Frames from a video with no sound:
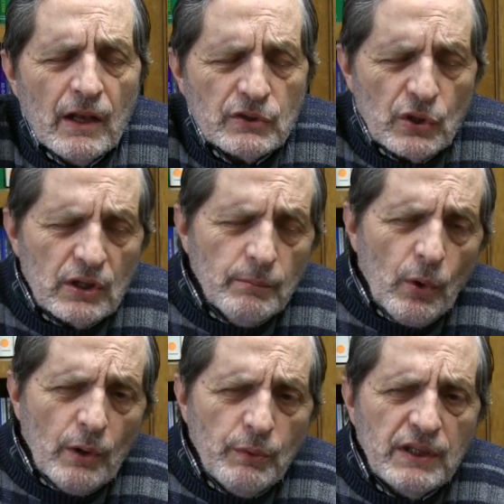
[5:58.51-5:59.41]
So the
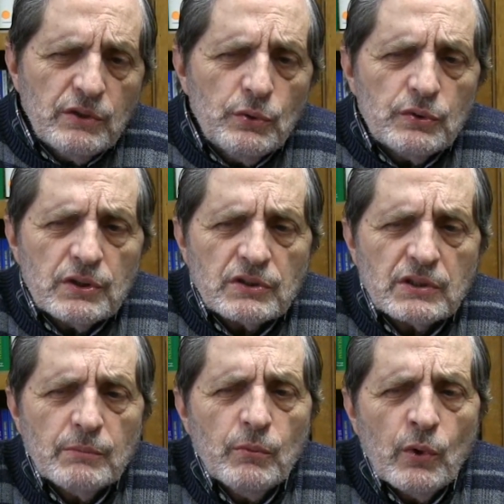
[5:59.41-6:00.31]
more we do this,
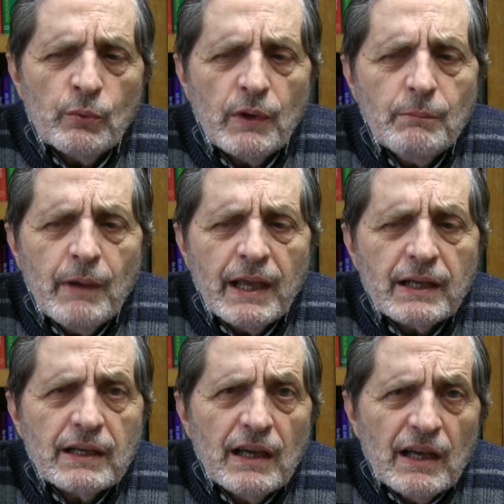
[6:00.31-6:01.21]
the more we
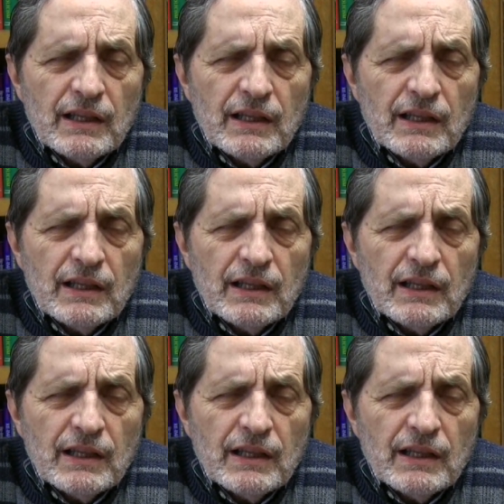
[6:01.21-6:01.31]
make